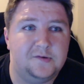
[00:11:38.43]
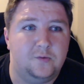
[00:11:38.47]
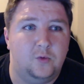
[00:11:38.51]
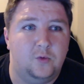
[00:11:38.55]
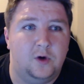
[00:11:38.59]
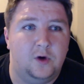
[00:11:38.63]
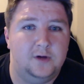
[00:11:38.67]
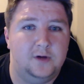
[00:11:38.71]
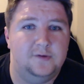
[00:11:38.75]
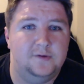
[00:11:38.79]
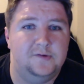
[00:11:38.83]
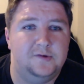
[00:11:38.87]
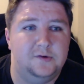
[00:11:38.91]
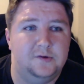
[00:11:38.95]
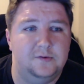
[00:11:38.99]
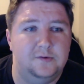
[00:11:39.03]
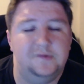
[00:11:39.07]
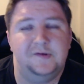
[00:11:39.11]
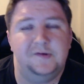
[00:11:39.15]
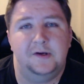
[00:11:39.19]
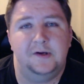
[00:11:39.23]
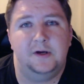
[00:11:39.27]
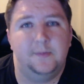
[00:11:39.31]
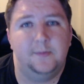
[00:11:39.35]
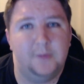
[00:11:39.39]
one to
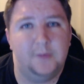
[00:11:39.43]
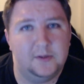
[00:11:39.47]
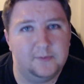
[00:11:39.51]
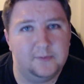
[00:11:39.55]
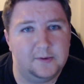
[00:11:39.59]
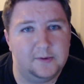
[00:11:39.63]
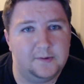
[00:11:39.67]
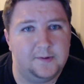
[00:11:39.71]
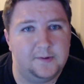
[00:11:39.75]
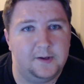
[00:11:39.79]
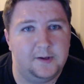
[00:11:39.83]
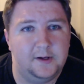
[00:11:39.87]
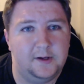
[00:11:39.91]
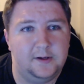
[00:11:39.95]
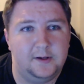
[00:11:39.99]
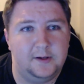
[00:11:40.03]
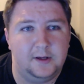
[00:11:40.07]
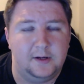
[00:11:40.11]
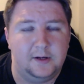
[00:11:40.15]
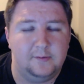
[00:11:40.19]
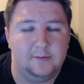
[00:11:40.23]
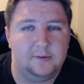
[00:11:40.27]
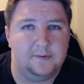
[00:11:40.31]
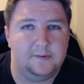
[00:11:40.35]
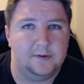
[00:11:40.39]
set up everything,
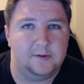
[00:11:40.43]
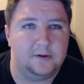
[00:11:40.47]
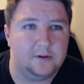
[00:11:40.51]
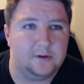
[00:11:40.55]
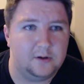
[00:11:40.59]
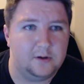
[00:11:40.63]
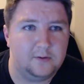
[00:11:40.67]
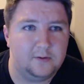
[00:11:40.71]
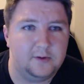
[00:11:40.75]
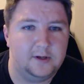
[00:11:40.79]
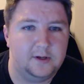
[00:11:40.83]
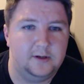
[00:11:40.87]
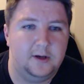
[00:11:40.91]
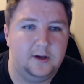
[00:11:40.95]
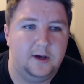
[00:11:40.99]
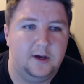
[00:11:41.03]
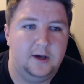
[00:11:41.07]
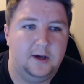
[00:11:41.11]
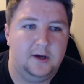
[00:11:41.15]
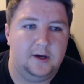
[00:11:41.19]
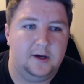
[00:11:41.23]
get everything going,